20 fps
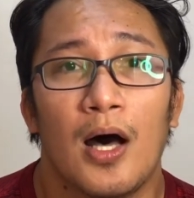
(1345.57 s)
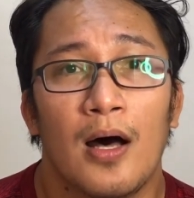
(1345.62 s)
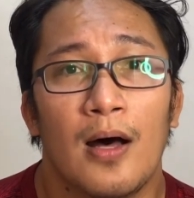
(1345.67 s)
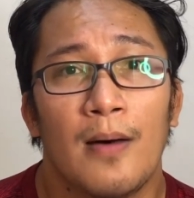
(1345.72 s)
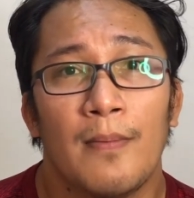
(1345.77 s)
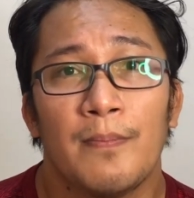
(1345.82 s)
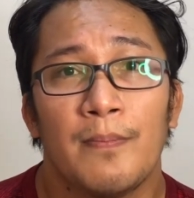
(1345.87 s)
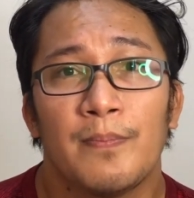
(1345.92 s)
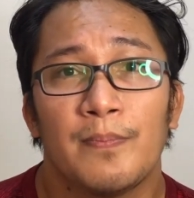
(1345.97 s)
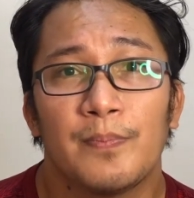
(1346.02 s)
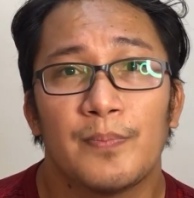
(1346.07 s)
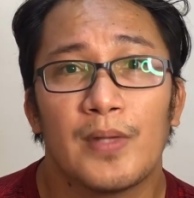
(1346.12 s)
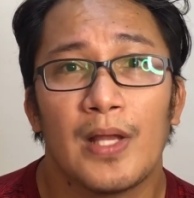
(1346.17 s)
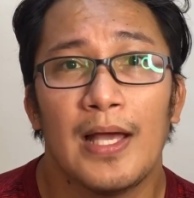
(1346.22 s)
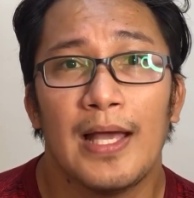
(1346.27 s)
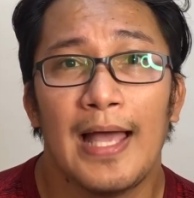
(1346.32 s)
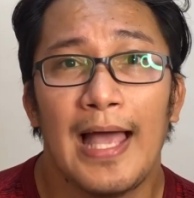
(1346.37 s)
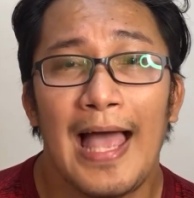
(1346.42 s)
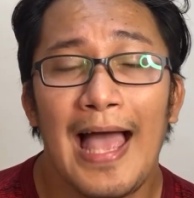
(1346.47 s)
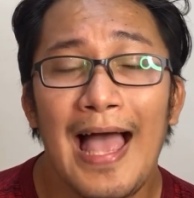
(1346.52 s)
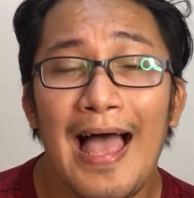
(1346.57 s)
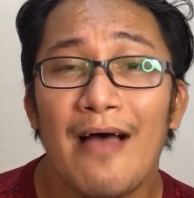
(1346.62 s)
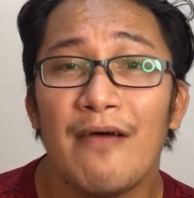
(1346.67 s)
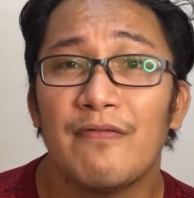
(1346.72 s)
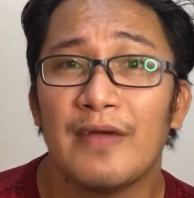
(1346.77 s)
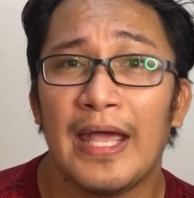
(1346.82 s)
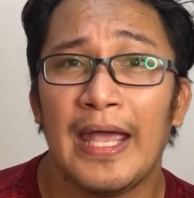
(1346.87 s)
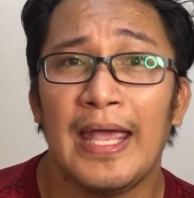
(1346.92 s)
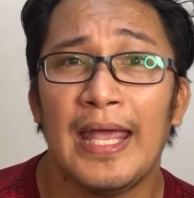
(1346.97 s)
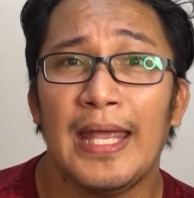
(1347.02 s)

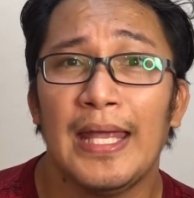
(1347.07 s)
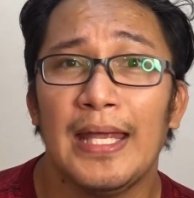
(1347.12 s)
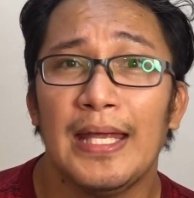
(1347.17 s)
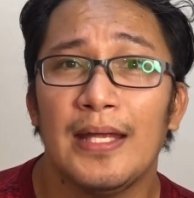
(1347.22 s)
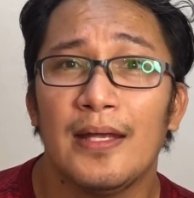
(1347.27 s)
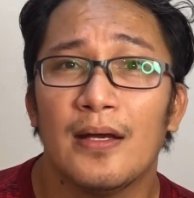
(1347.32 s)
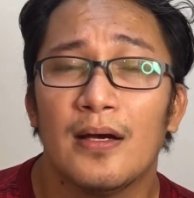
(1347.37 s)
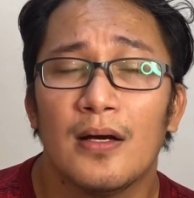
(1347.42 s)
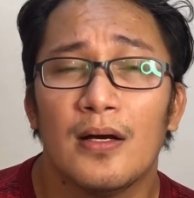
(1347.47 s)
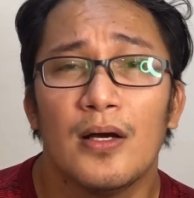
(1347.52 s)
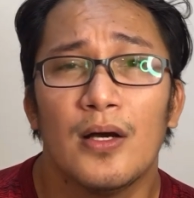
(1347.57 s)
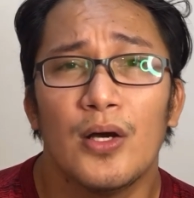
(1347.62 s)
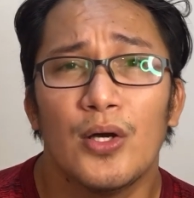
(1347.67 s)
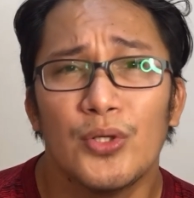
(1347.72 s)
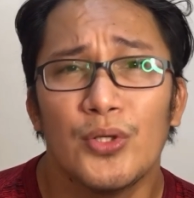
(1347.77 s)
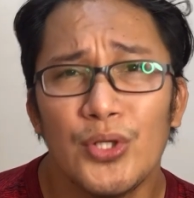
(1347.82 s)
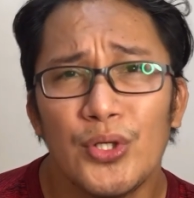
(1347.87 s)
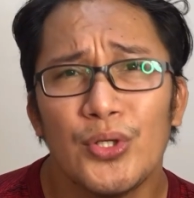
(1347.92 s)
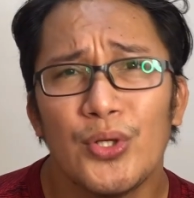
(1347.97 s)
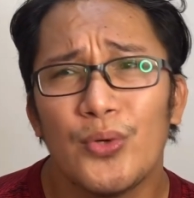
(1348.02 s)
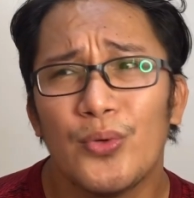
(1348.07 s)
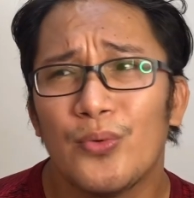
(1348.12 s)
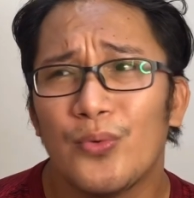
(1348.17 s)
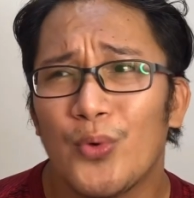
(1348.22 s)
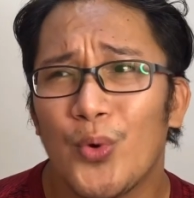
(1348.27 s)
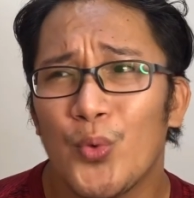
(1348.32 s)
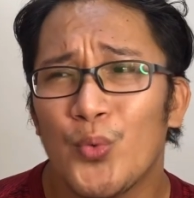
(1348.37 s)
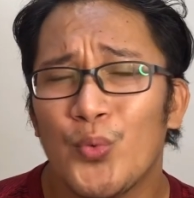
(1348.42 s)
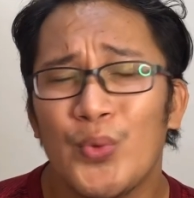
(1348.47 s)
have a, you know,